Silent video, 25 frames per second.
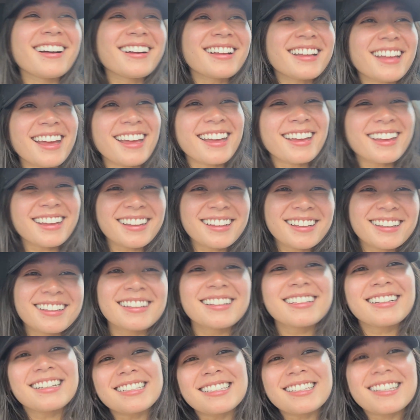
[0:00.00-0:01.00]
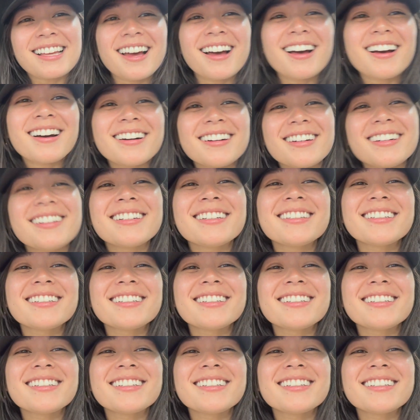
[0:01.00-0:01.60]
Okay, let's go.